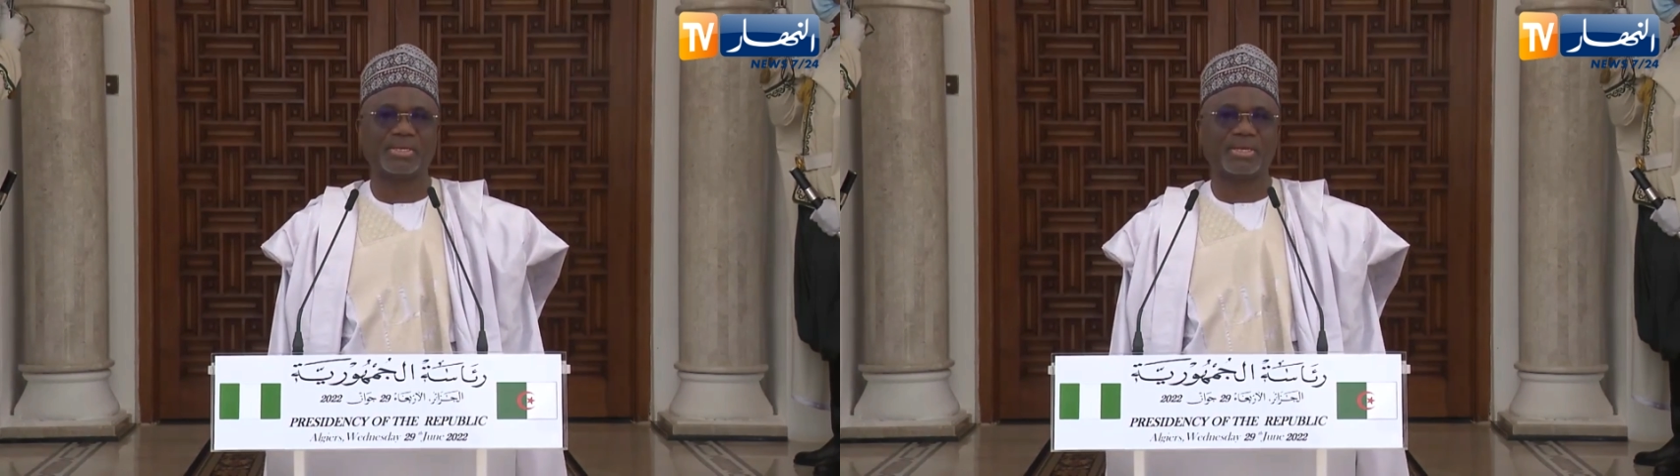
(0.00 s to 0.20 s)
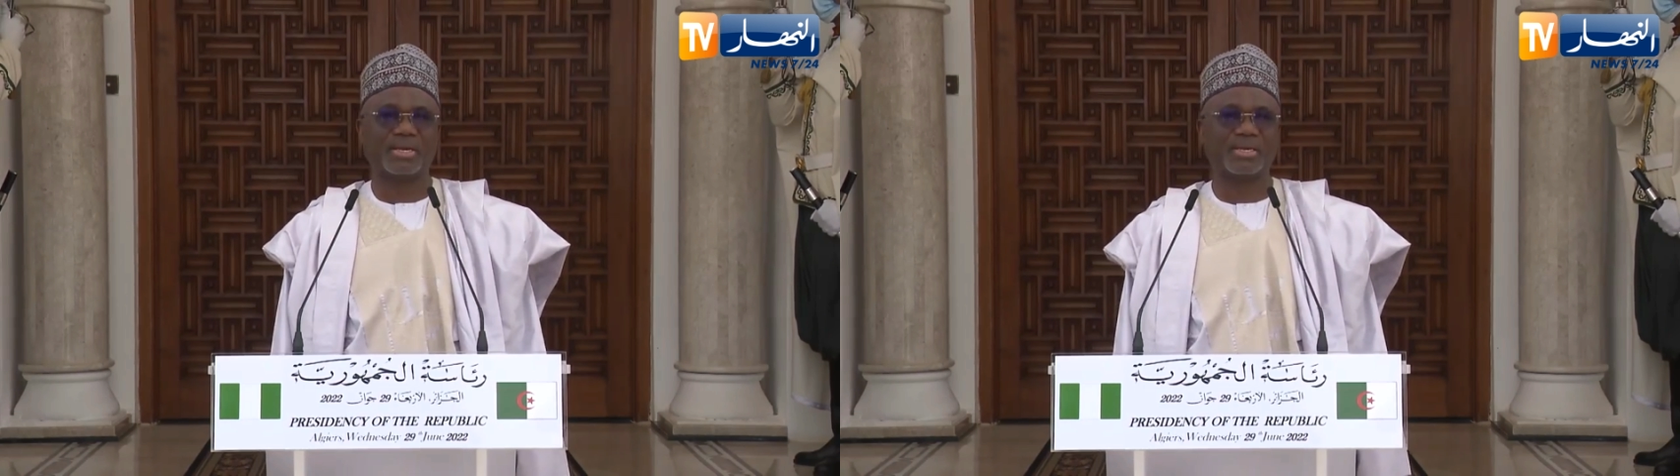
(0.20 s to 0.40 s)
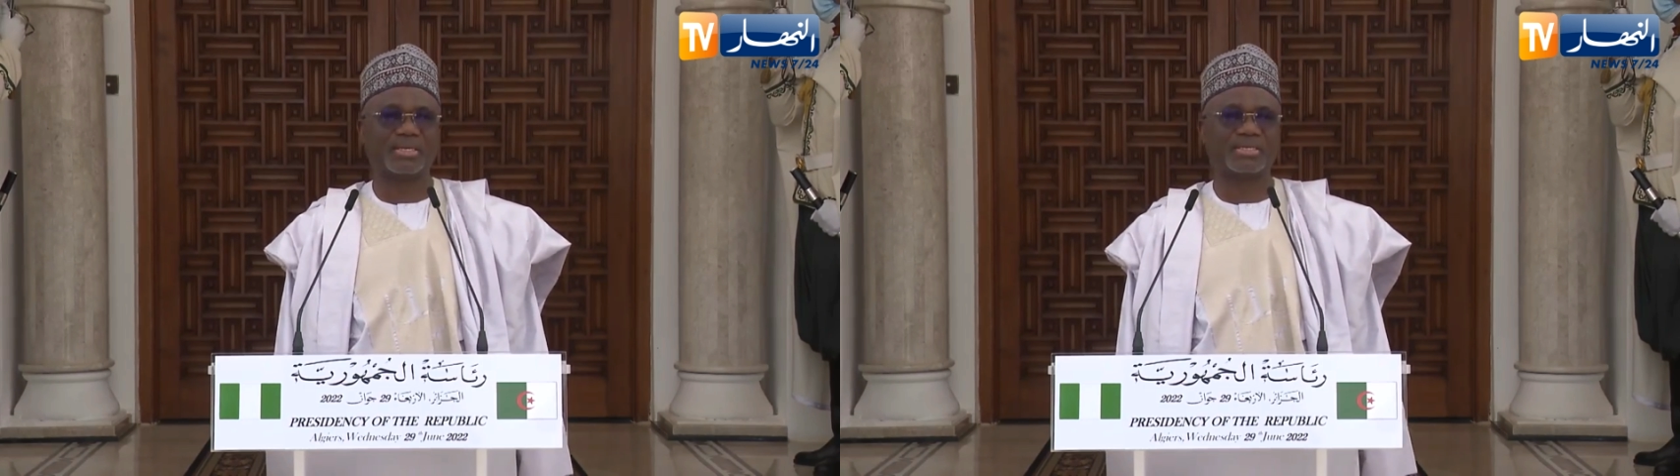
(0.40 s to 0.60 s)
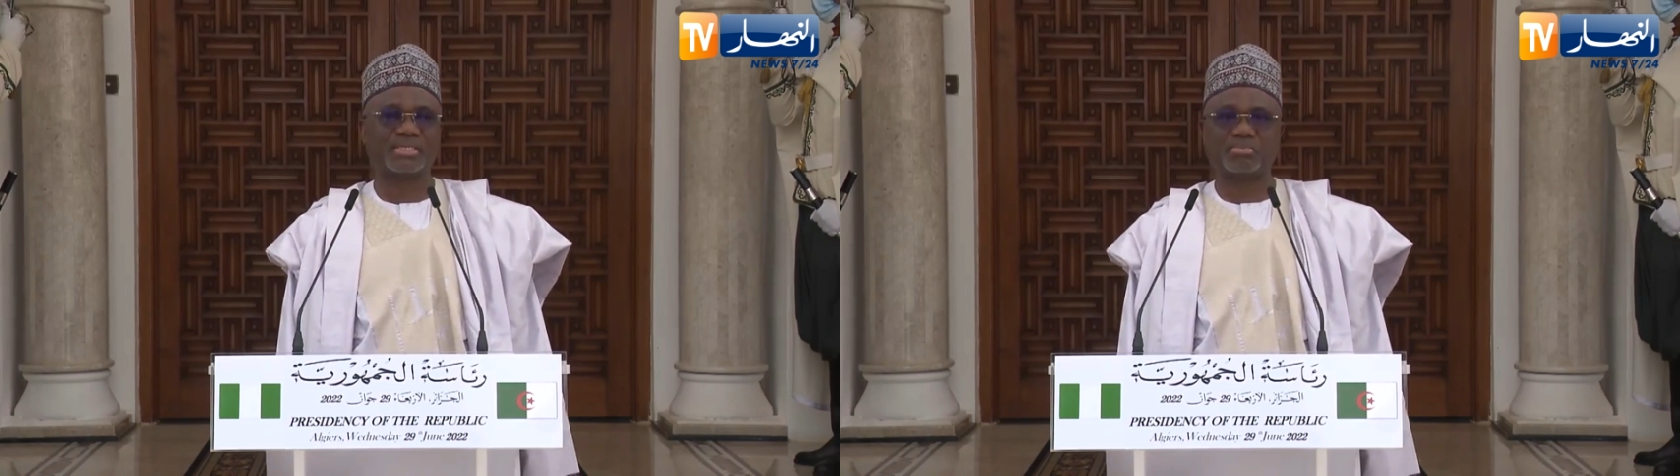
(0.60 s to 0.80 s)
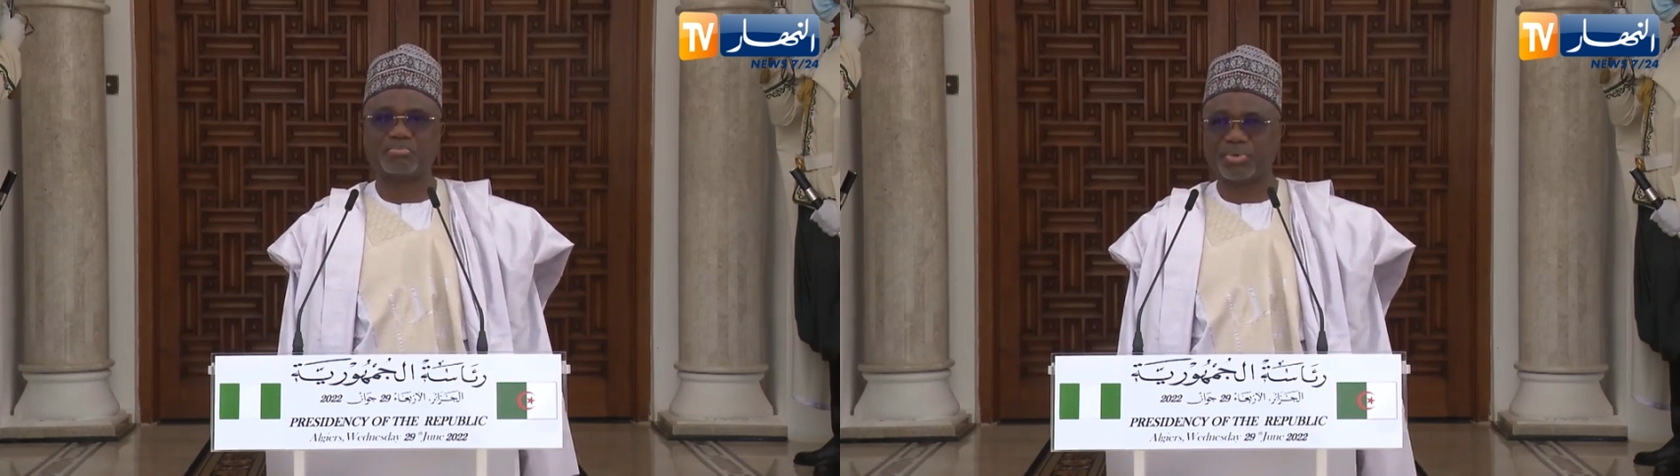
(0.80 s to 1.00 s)
Uh, it
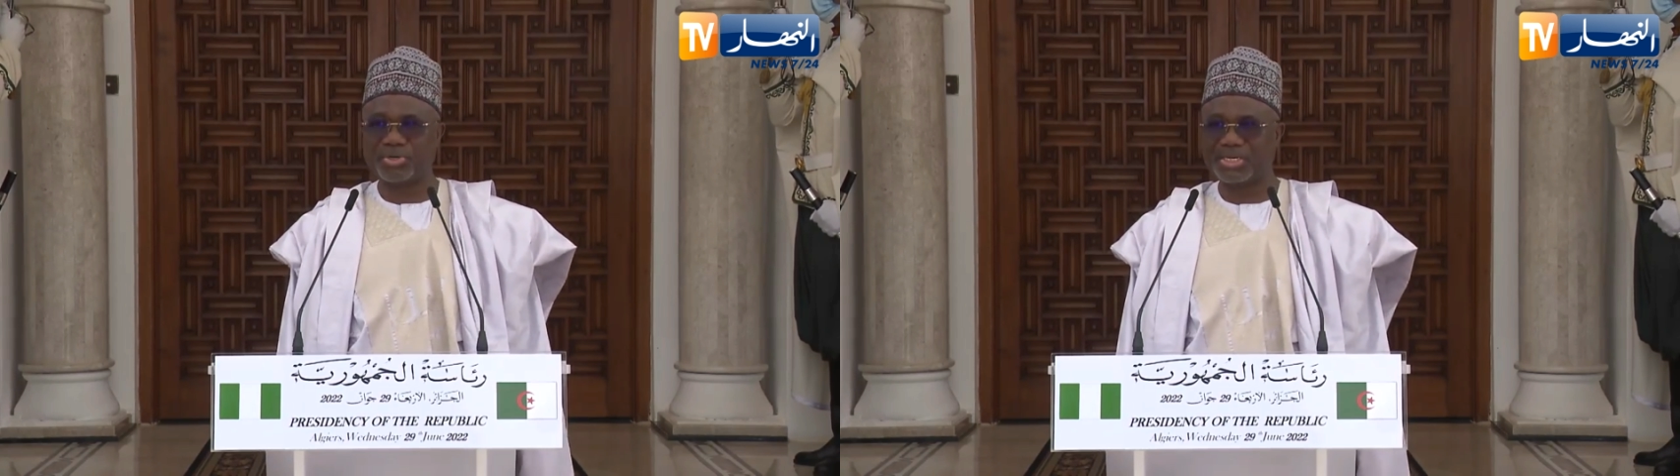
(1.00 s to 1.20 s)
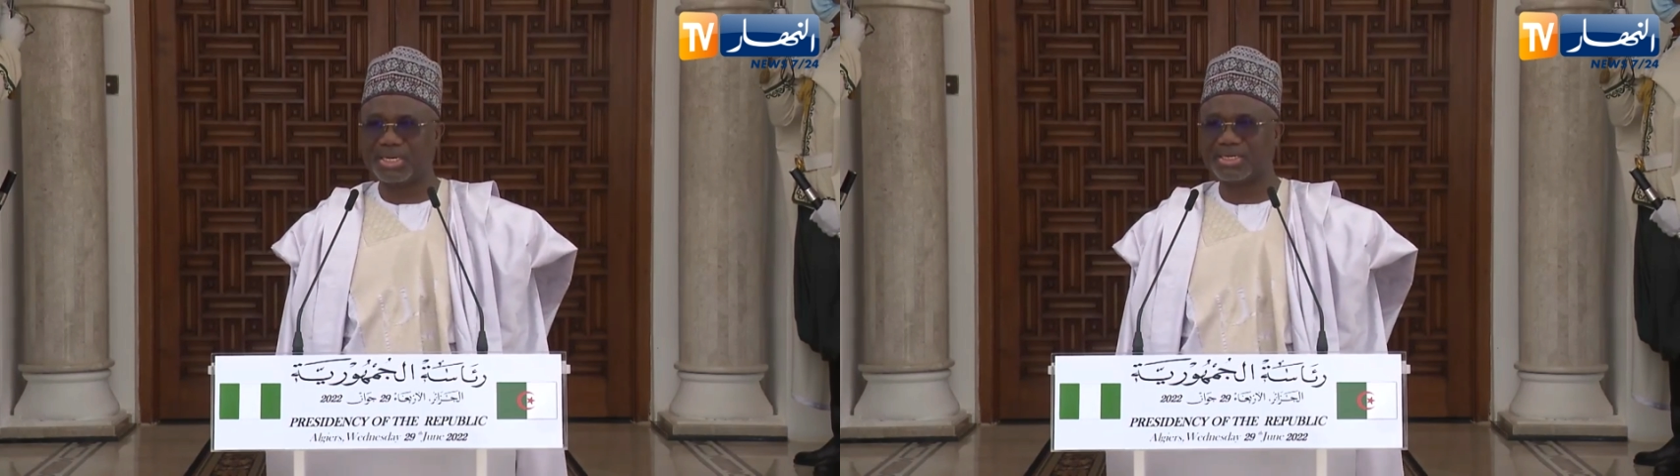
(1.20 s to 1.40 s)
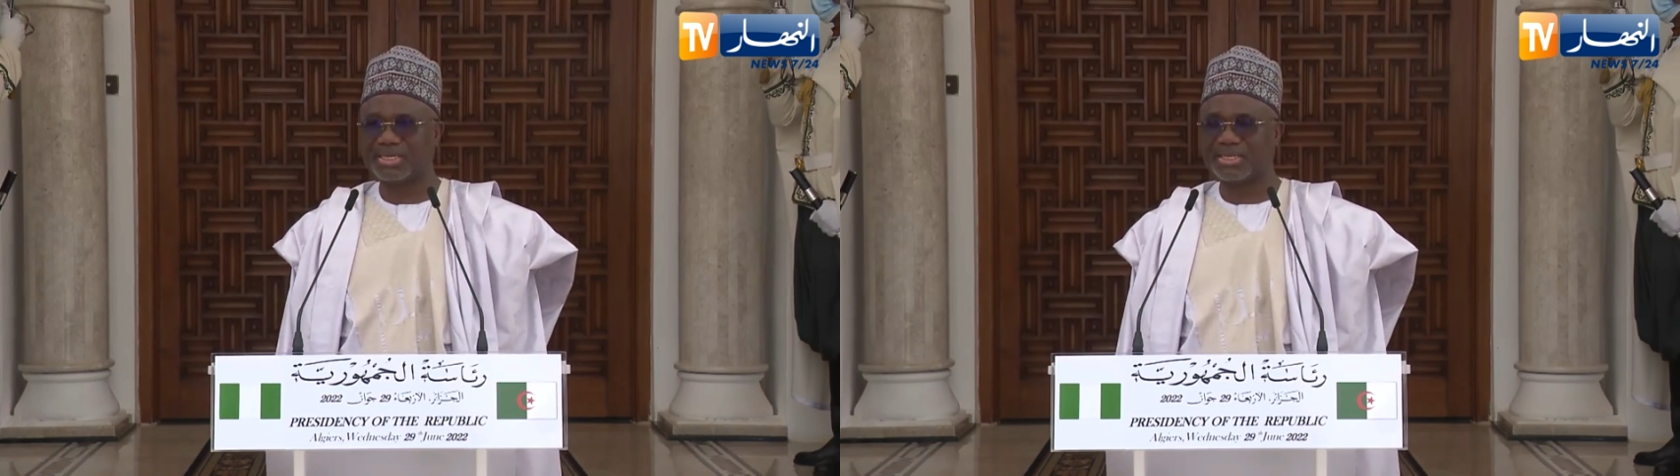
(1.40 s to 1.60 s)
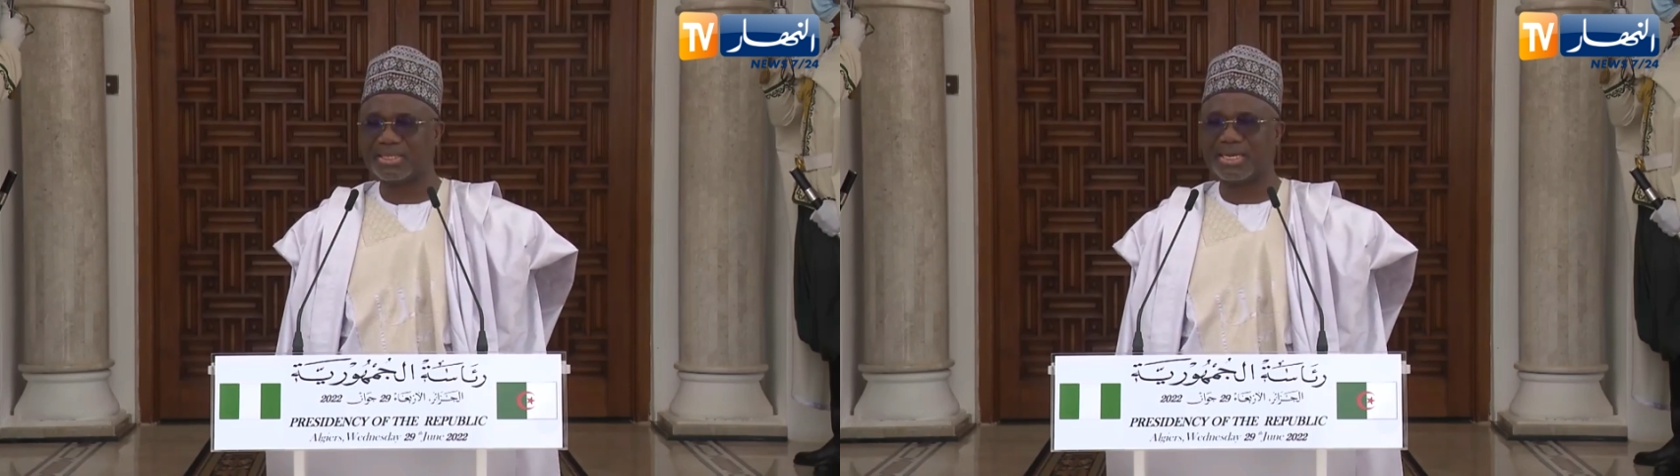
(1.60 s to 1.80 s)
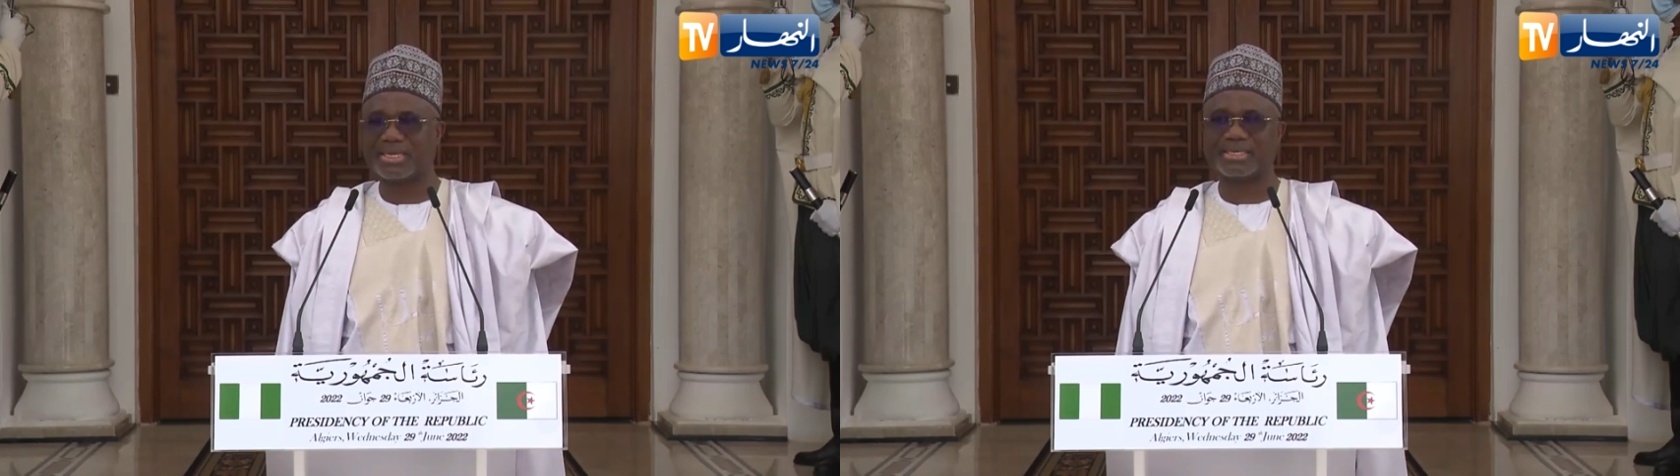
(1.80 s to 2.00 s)
is important
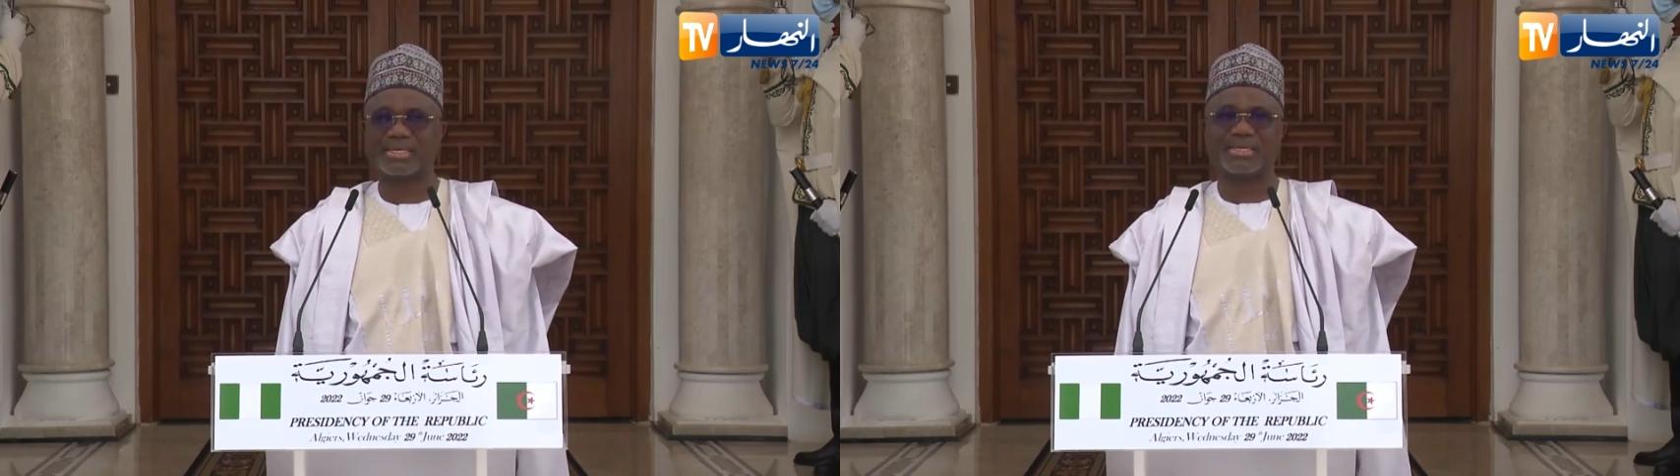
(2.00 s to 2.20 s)
that